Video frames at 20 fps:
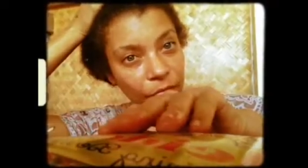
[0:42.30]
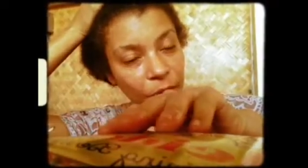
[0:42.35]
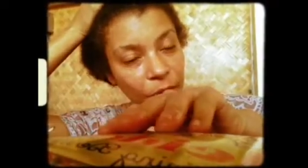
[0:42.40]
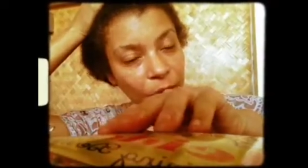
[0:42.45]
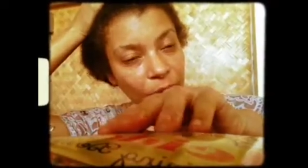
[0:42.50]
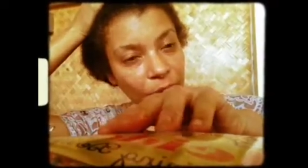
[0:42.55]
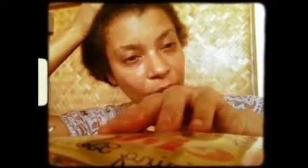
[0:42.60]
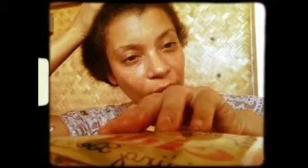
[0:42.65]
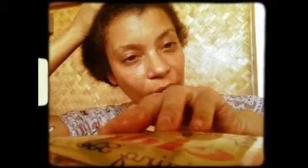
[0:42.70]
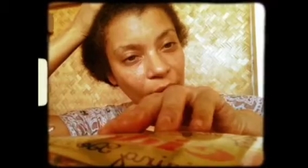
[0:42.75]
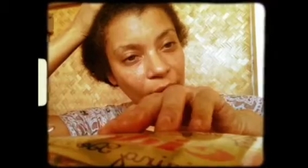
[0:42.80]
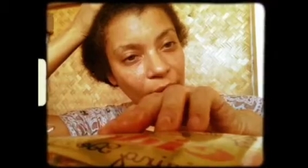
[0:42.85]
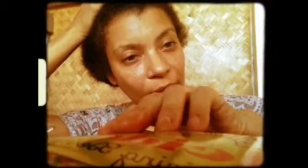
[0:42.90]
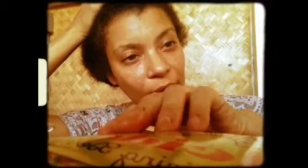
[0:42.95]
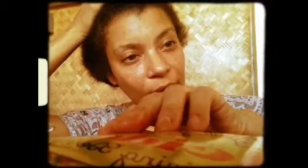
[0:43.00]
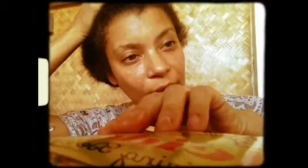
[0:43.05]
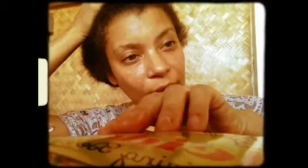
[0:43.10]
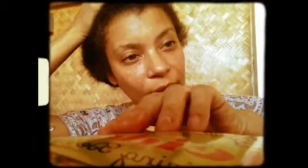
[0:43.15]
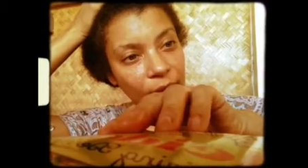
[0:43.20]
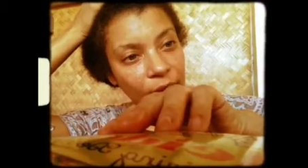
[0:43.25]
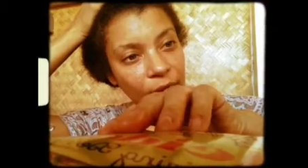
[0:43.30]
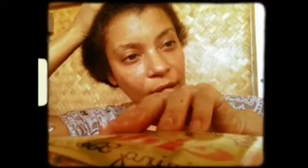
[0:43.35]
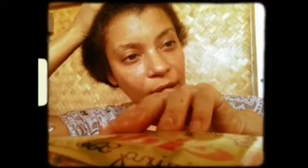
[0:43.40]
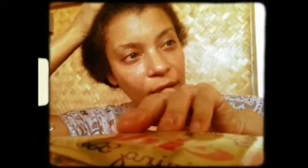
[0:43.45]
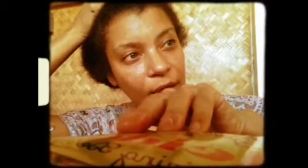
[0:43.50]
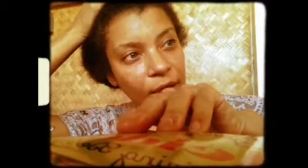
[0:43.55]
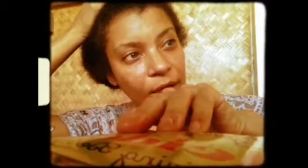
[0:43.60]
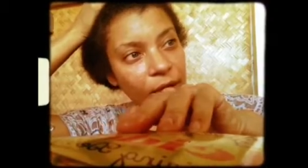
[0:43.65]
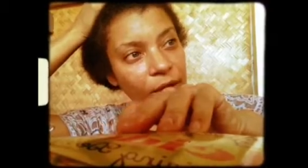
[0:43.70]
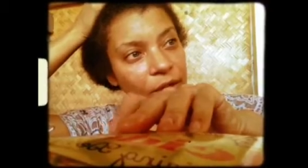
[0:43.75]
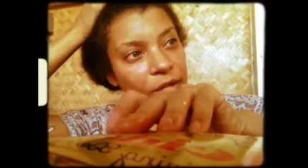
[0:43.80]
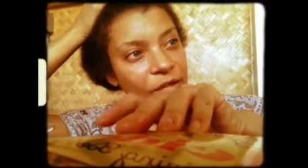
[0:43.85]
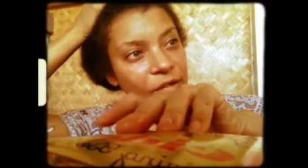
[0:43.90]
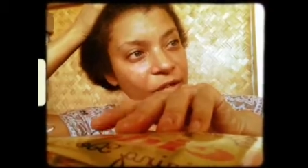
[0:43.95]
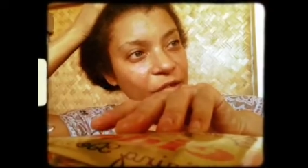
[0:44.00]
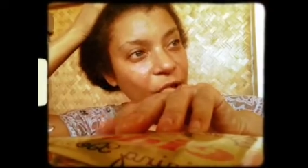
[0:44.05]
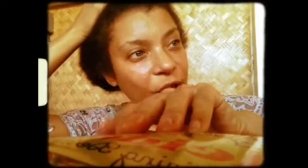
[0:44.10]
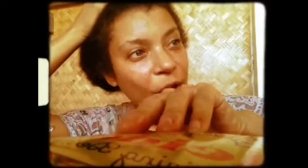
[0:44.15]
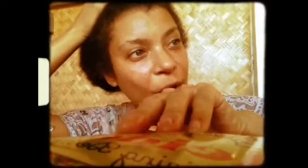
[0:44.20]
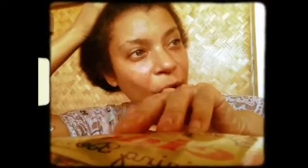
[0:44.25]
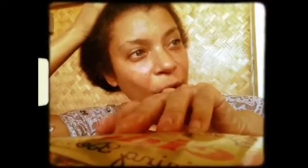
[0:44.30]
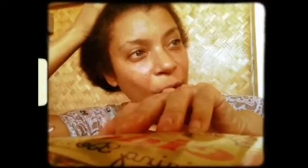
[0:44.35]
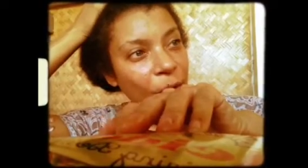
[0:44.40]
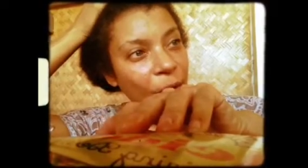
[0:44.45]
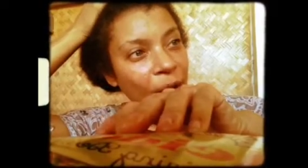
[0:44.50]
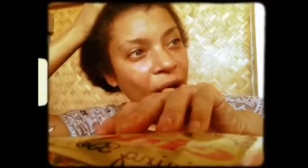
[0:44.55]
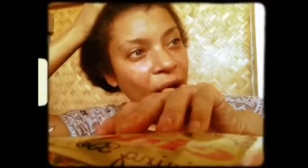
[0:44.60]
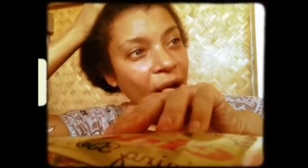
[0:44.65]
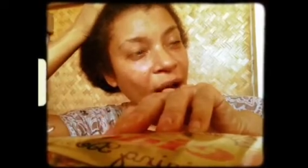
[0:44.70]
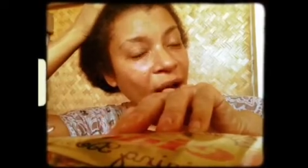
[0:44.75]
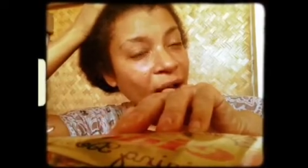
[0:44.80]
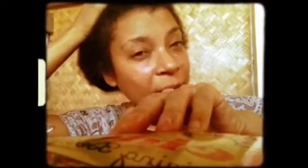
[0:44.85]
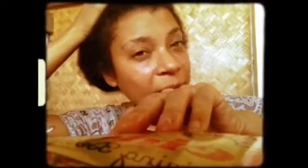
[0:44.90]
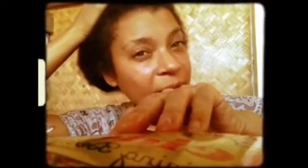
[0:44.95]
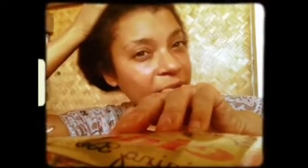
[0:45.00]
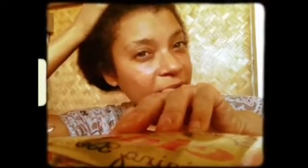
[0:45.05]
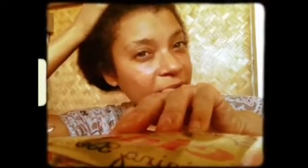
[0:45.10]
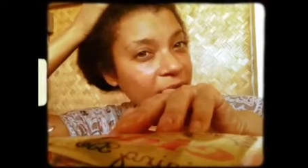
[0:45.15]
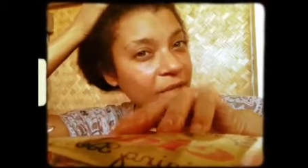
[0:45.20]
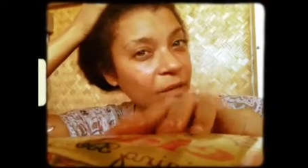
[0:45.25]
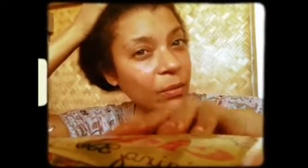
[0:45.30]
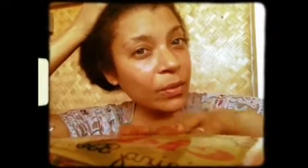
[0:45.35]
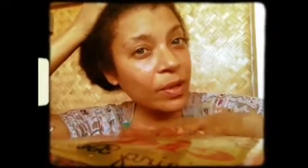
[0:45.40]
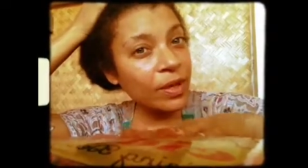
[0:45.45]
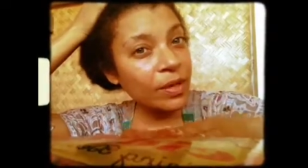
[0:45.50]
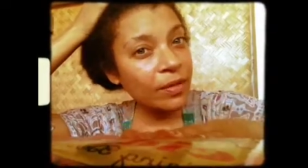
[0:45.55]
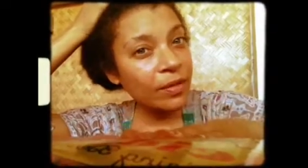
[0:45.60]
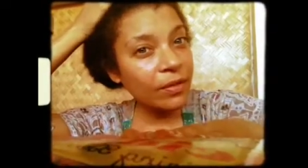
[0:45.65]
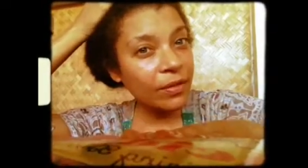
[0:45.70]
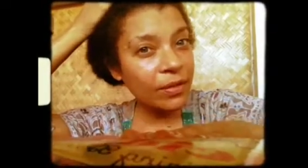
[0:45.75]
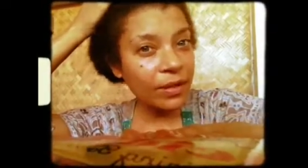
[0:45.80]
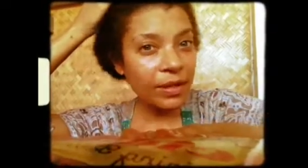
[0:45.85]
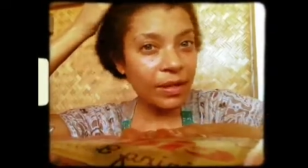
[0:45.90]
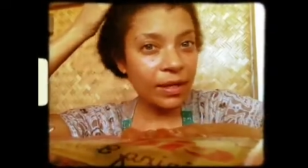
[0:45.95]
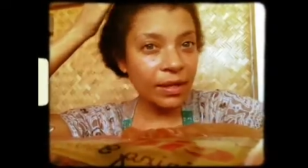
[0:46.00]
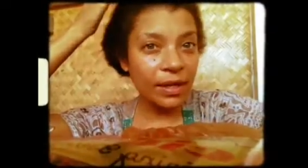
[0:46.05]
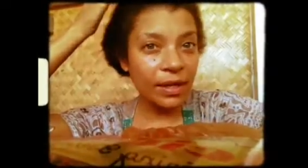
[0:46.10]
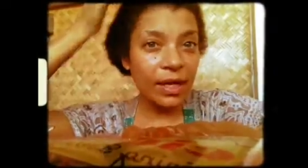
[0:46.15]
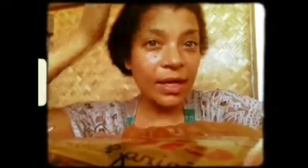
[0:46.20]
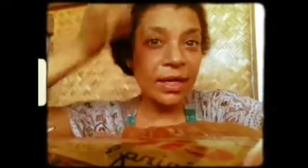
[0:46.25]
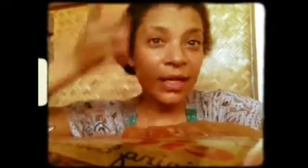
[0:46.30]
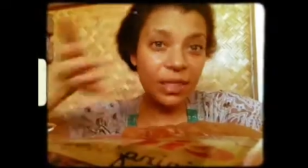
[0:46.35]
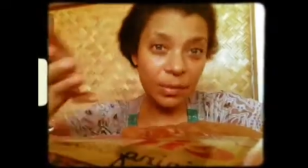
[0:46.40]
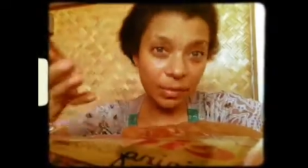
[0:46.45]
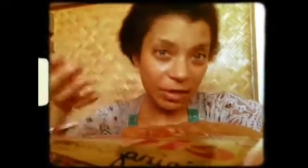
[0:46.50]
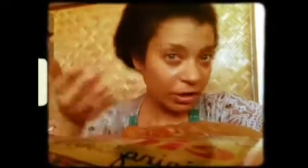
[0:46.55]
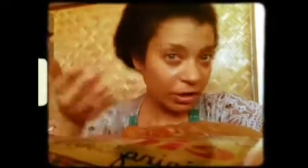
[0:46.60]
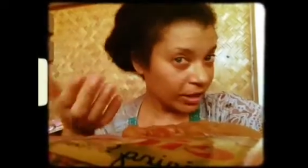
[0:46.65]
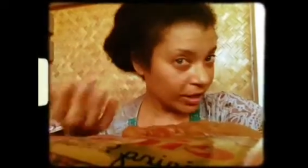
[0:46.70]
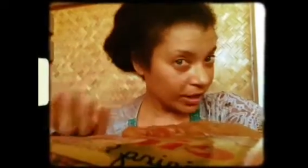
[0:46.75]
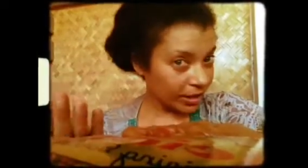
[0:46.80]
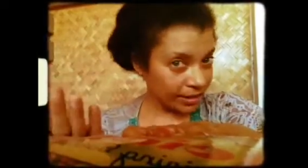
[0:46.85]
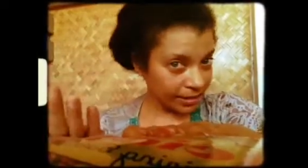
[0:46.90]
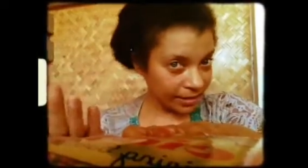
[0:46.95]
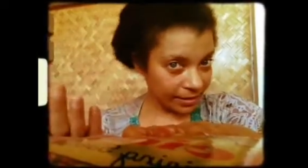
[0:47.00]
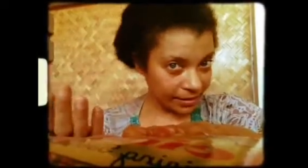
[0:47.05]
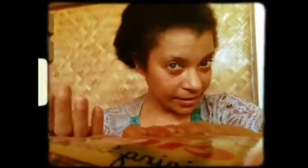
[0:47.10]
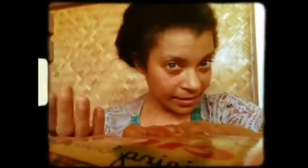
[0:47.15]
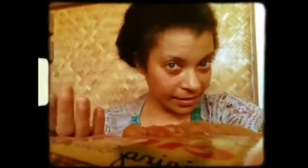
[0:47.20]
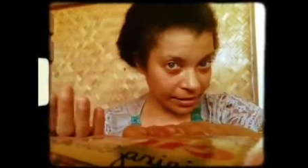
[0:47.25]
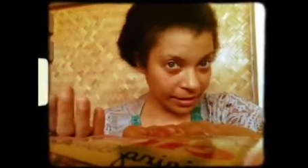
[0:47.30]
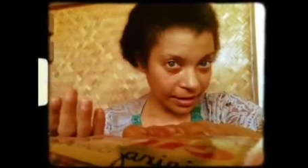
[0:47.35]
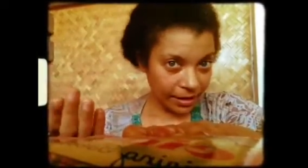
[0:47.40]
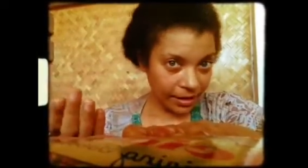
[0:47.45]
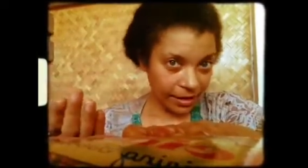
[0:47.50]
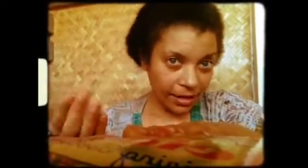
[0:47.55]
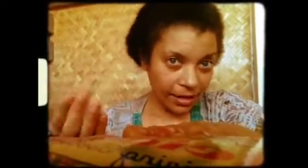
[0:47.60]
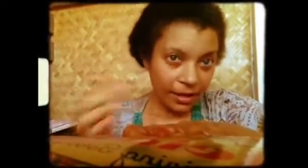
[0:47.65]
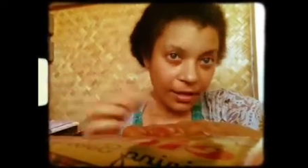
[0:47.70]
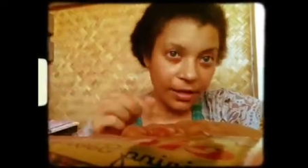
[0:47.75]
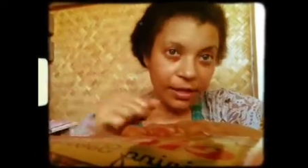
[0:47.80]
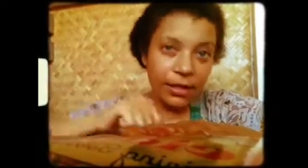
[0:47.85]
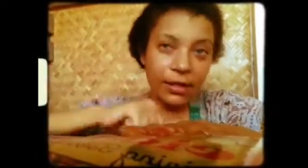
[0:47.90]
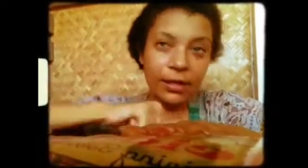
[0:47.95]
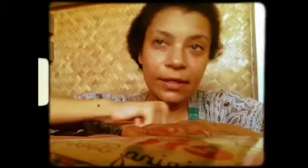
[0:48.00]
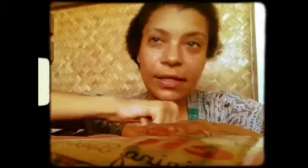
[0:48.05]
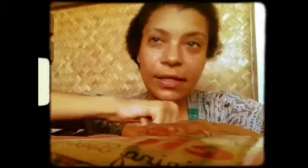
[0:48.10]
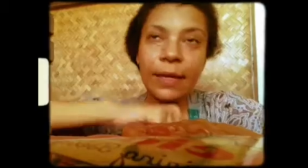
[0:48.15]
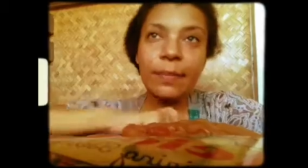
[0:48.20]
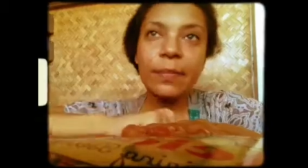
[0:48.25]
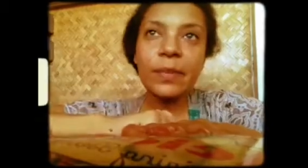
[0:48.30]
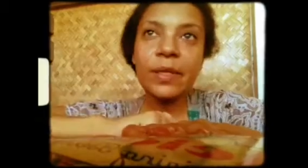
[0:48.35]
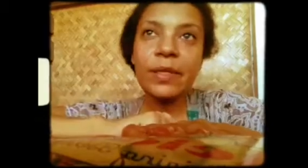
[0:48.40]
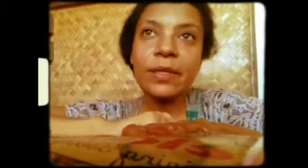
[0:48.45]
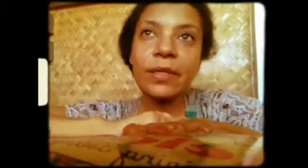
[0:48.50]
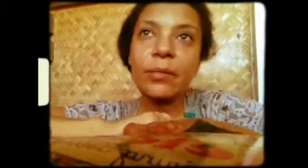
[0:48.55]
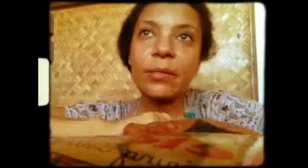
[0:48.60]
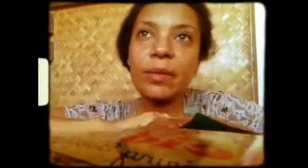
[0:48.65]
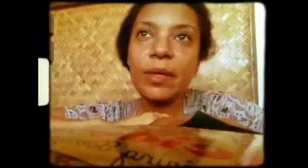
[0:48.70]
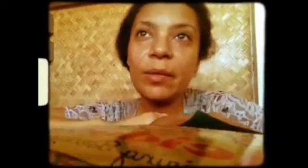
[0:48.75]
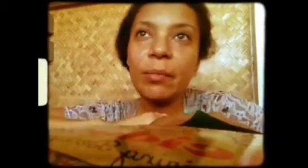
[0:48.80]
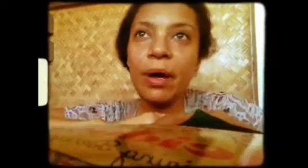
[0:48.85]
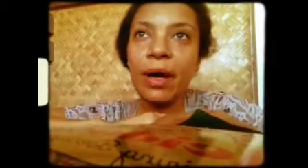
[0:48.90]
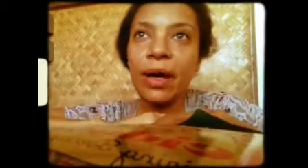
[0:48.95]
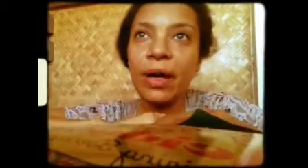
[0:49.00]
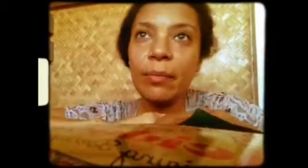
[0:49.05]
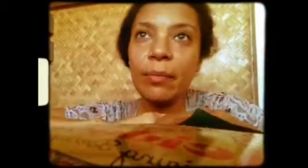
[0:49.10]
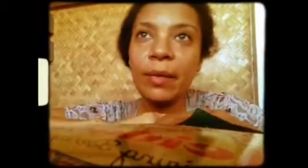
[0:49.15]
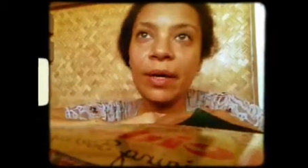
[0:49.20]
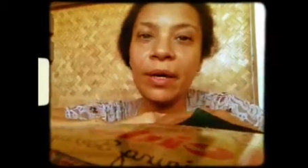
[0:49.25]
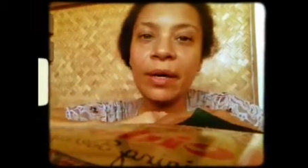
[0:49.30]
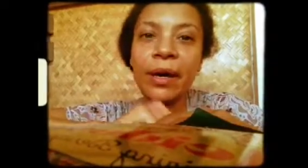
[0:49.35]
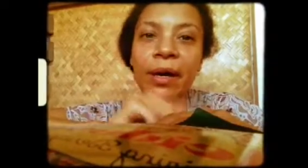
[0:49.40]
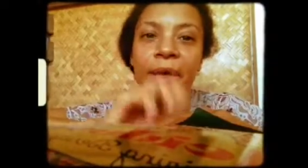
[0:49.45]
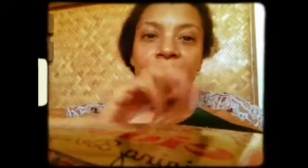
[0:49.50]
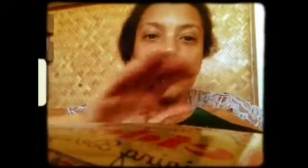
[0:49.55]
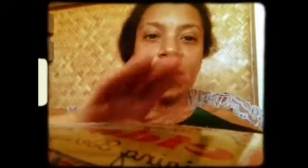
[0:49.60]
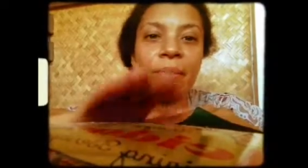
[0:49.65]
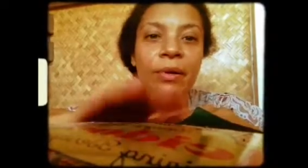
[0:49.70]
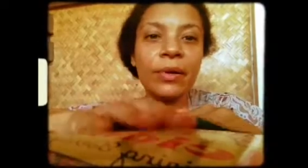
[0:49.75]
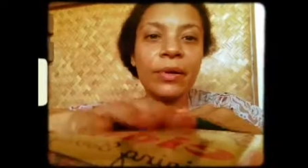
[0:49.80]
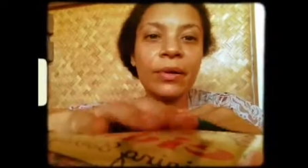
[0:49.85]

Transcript: Okay. So I'm dealing with an experience, and it seems to be popping up